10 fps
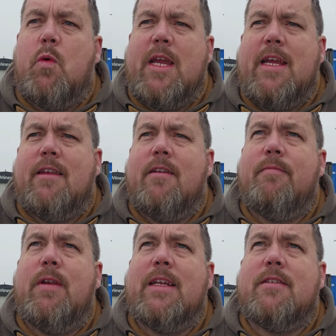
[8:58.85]
weed and
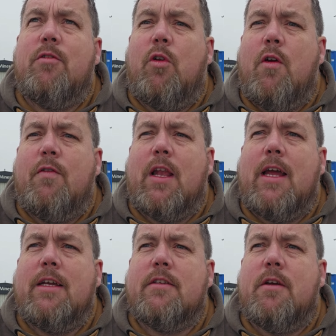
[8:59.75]
litter all over the
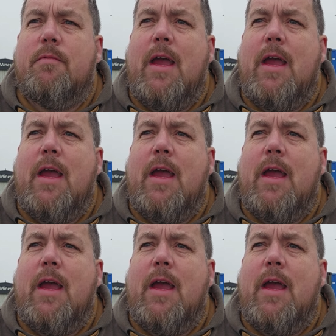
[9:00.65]
line so